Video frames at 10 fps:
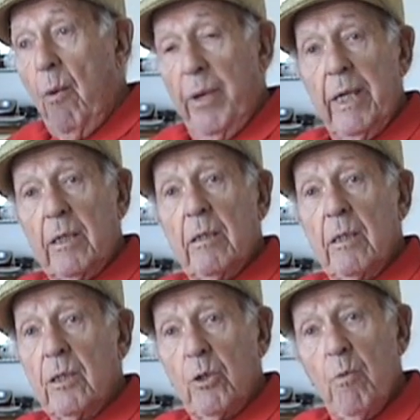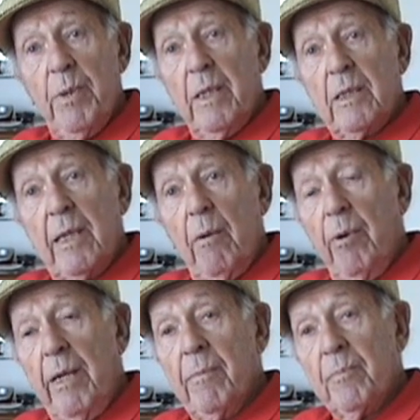went into show business that
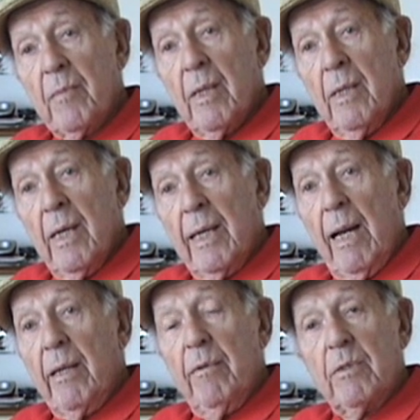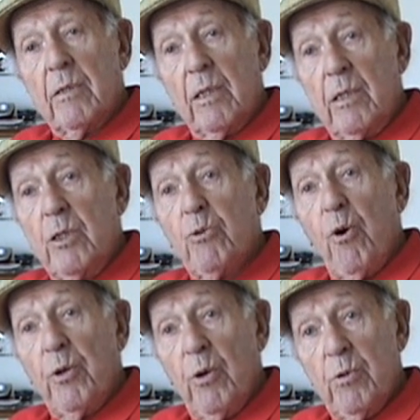way, and I lived at the
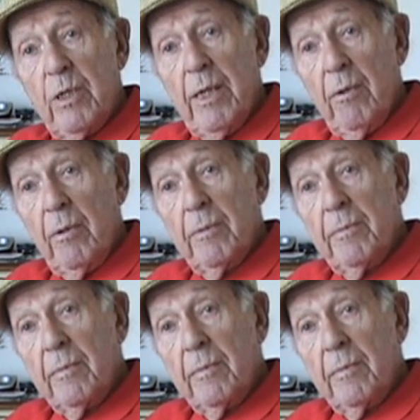Detroit Hotel.